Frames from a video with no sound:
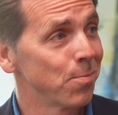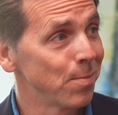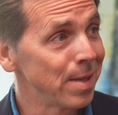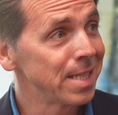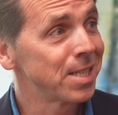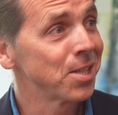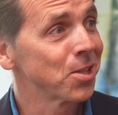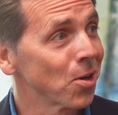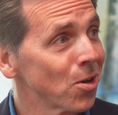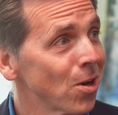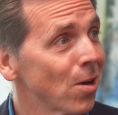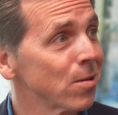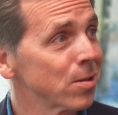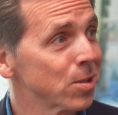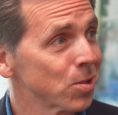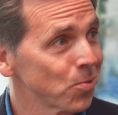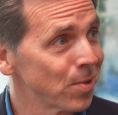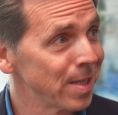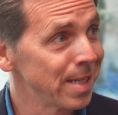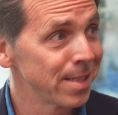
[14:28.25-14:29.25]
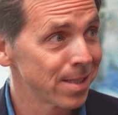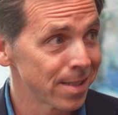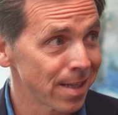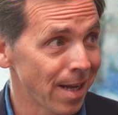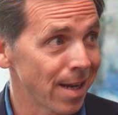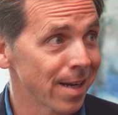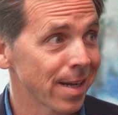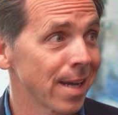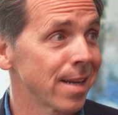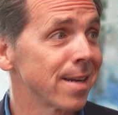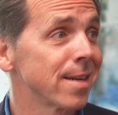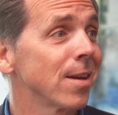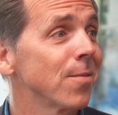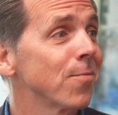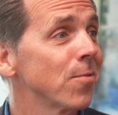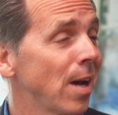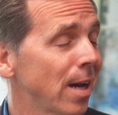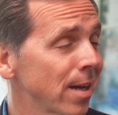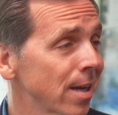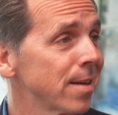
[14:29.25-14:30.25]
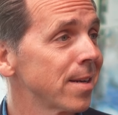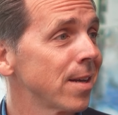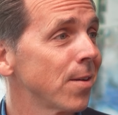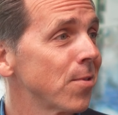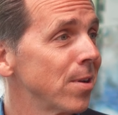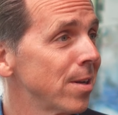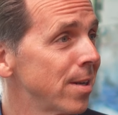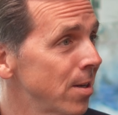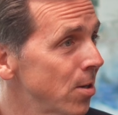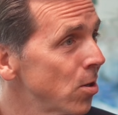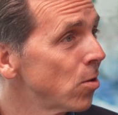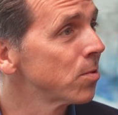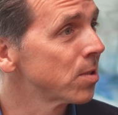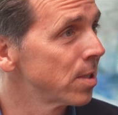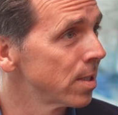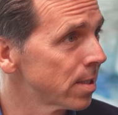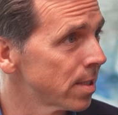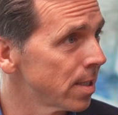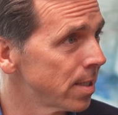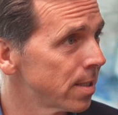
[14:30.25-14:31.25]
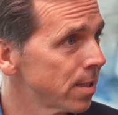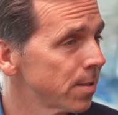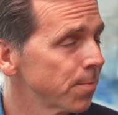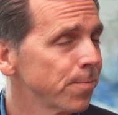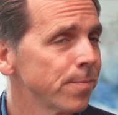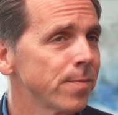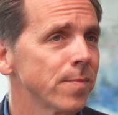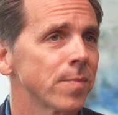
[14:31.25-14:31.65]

meeting a lot of Swedes, I can definitely notice this.